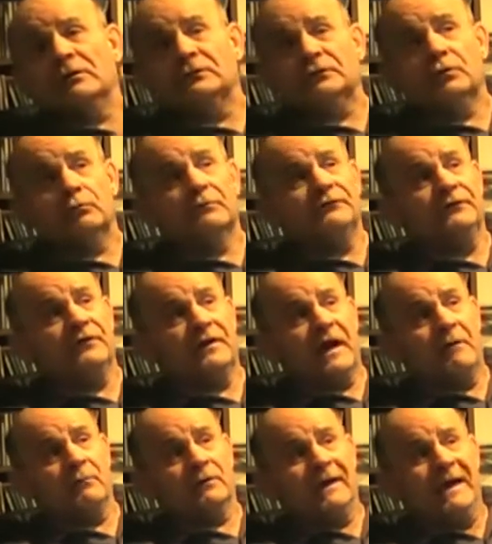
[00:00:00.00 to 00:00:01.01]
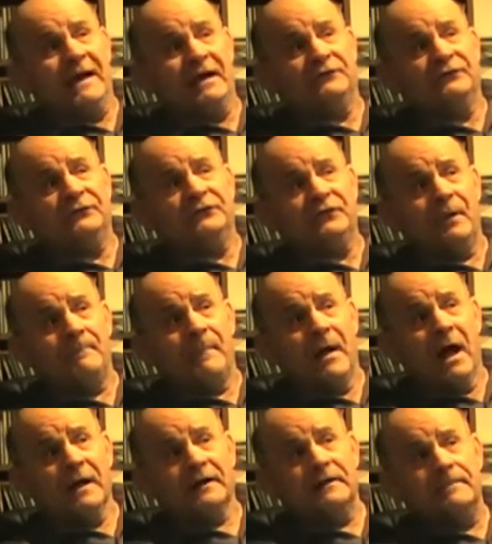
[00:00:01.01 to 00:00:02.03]
do is that I will ask
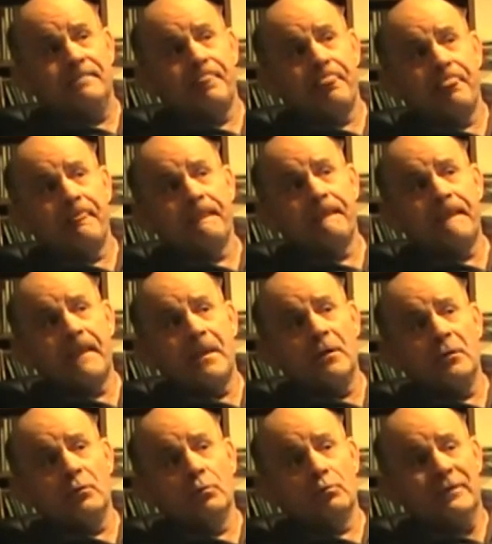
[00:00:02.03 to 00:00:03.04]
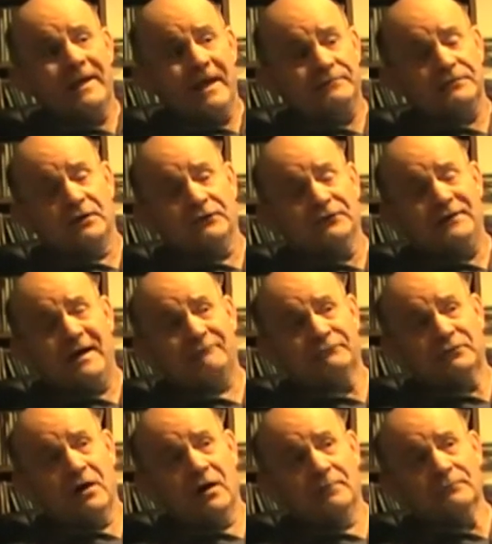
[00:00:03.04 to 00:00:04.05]
somebody who doesn't have
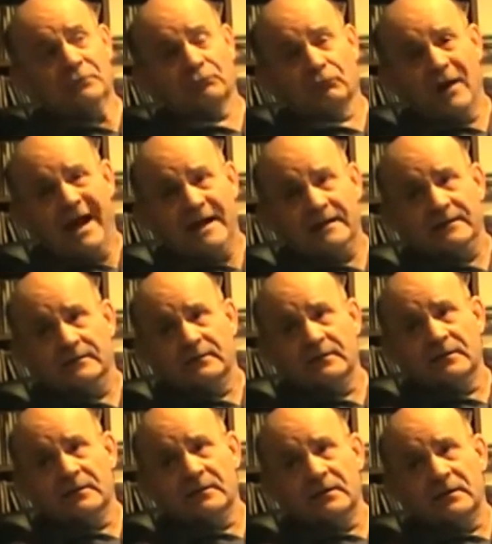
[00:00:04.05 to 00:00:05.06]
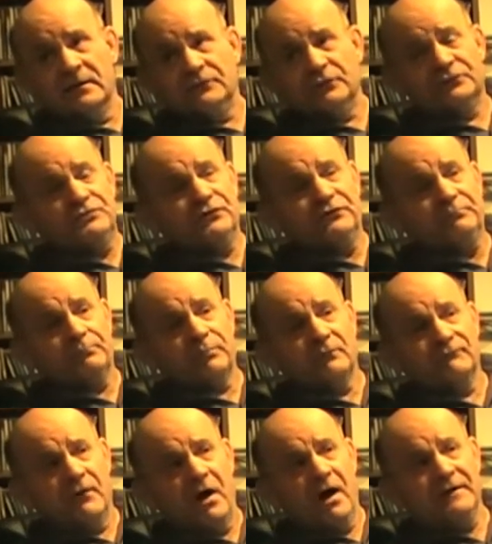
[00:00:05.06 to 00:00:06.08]
time to write to just
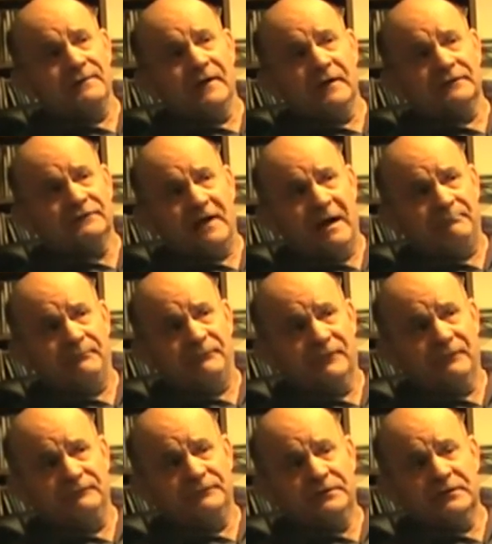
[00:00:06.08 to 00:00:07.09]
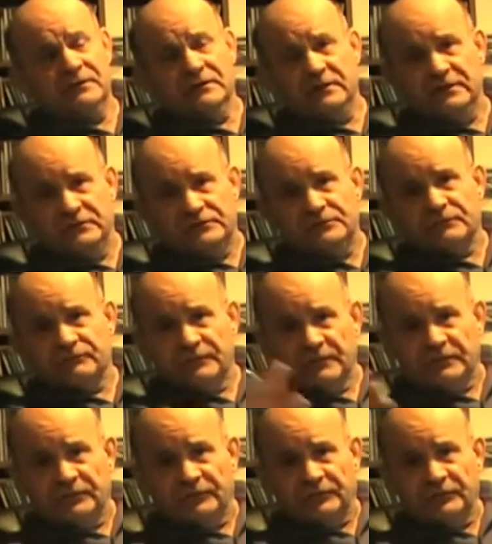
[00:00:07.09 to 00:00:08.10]
provide their top 50 in each of
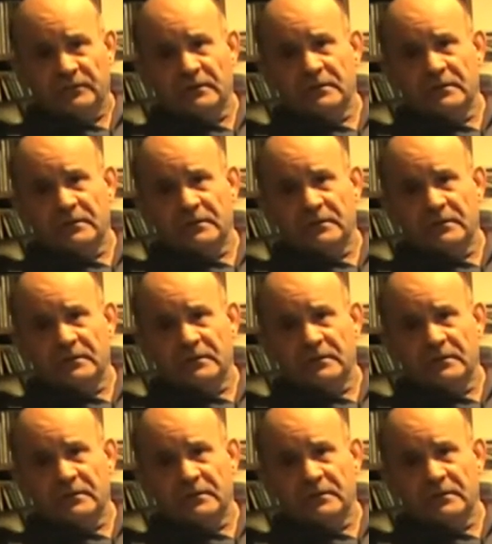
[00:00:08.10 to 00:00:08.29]
these